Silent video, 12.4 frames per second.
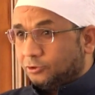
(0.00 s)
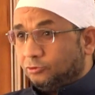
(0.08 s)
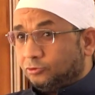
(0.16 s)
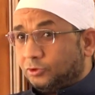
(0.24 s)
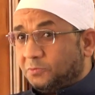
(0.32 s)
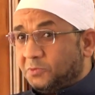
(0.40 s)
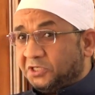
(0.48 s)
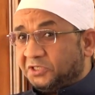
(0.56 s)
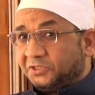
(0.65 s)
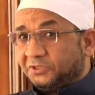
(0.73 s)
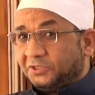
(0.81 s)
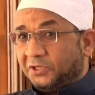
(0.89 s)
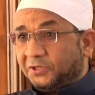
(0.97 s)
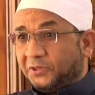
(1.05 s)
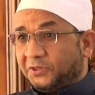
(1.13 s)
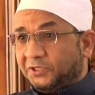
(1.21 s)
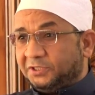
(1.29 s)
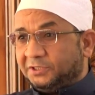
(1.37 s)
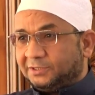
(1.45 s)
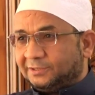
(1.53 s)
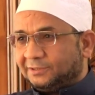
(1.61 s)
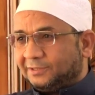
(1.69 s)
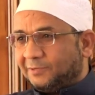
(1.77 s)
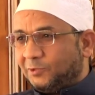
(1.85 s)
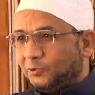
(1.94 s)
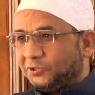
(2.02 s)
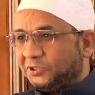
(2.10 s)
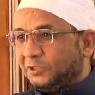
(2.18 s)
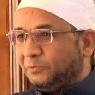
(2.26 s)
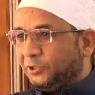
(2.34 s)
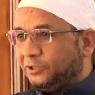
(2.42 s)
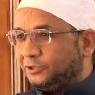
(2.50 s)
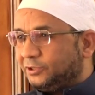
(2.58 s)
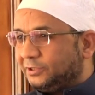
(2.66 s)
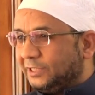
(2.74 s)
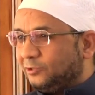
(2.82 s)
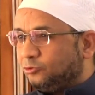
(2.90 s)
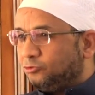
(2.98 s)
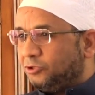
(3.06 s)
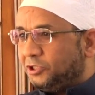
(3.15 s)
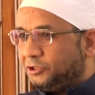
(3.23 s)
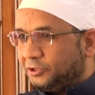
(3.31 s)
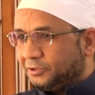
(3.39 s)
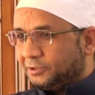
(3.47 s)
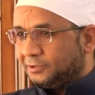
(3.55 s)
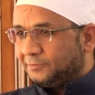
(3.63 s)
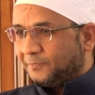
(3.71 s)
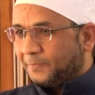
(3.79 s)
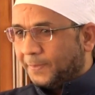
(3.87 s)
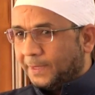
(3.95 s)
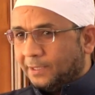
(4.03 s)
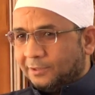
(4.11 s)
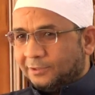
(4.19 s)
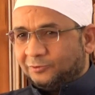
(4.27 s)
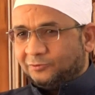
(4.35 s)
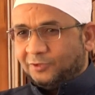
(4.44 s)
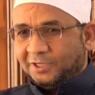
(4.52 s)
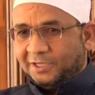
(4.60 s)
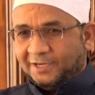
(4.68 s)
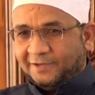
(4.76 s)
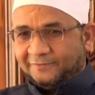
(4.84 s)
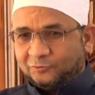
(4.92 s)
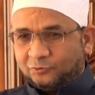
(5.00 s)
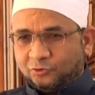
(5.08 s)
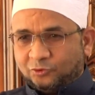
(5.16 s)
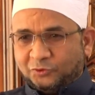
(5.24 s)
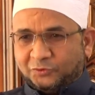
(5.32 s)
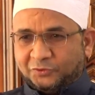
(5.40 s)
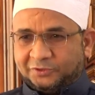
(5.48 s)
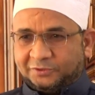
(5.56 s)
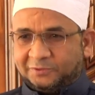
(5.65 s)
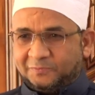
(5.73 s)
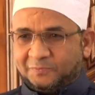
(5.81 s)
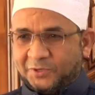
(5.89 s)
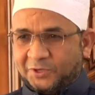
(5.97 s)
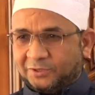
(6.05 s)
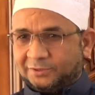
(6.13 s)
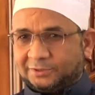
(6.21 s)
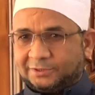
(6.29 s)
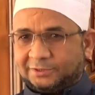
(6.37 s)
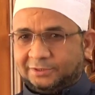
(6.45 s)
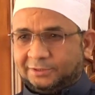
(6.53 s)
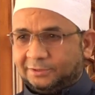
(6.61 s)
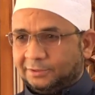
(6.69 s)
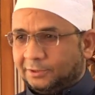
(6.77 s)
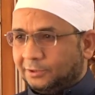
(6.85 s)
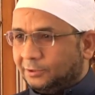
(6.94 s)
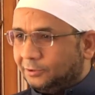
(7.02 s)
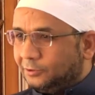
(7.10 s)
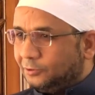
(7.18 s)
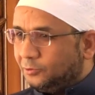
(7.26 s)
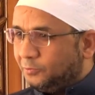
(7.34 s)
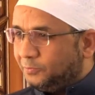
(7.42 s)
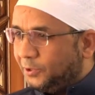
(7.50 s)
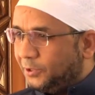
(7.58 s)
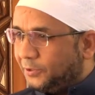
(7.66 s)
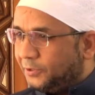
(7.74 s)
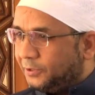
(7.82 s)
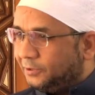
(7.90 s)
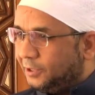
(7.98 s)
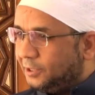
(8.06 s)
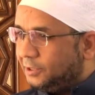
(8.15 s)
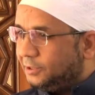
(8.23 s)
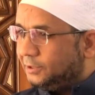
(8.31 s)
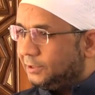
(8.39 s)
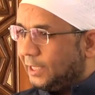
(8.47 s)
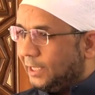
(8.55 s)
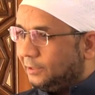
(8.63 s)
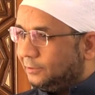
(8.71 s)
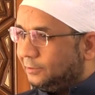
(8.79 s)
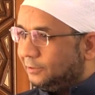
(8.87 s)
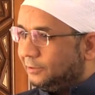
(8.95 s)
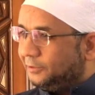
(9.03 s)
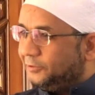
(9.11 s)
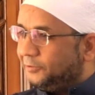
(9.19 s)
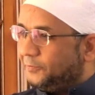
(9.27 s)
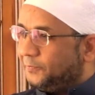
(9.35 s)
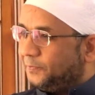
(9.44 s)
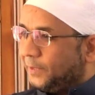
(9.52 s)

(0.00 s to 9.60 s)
Also, among the other things about celebrations and occasions, do I have to join parents in you know, birthdays and, uh,